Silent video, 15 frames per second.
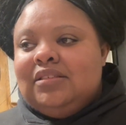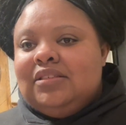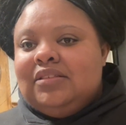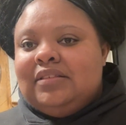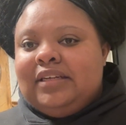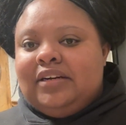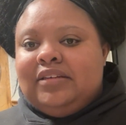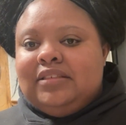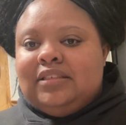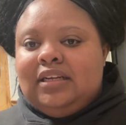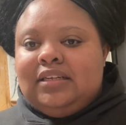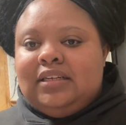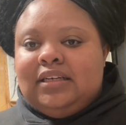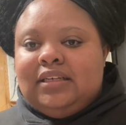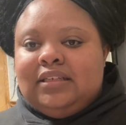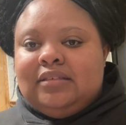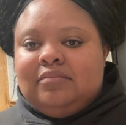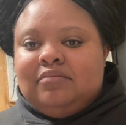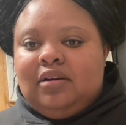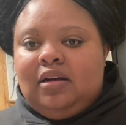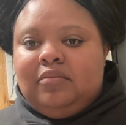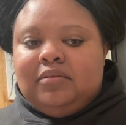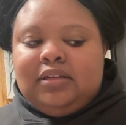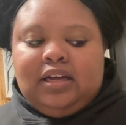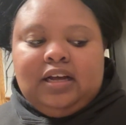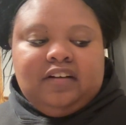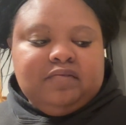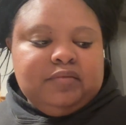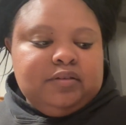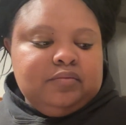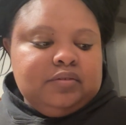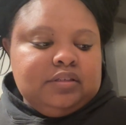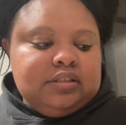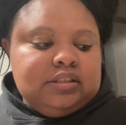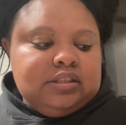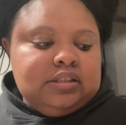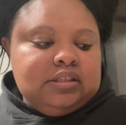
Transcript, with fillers: So Saturday, Sunday, probably have me work.